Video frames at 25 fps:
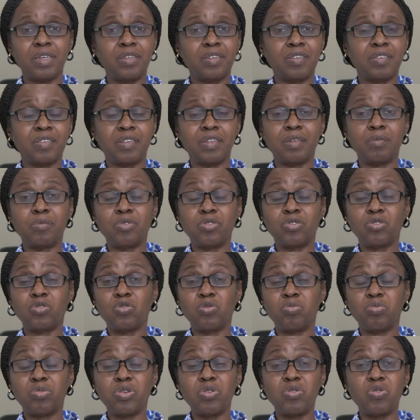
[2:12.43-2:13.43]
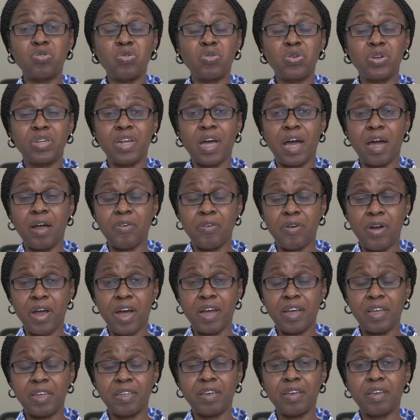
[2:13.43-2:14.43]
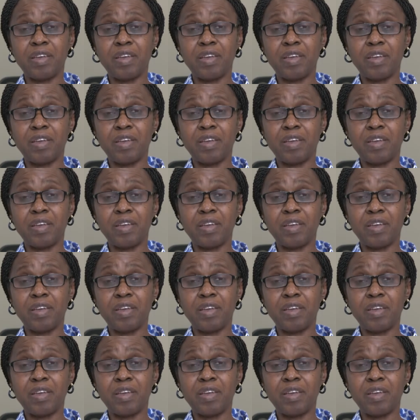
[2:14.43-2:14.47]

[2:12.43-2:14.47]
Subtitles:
seems to be going awry.